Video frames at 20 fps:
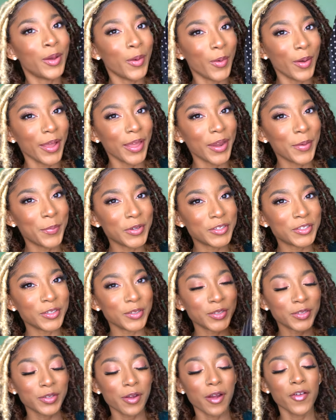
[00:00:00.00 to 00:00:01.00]
go ahead and put
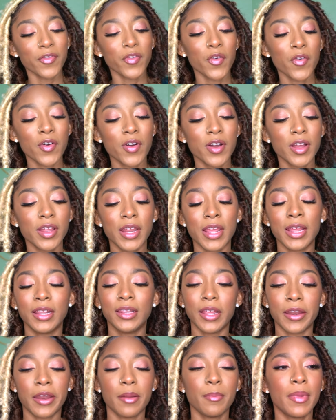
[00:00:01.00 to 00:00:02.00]
your scarf on and
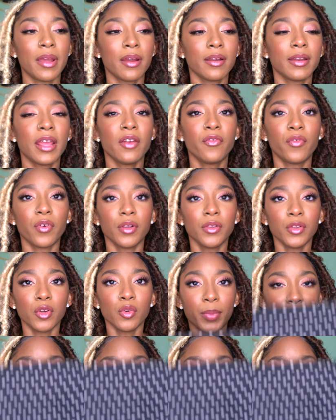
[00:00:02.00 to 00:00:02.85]
let it marinate for a little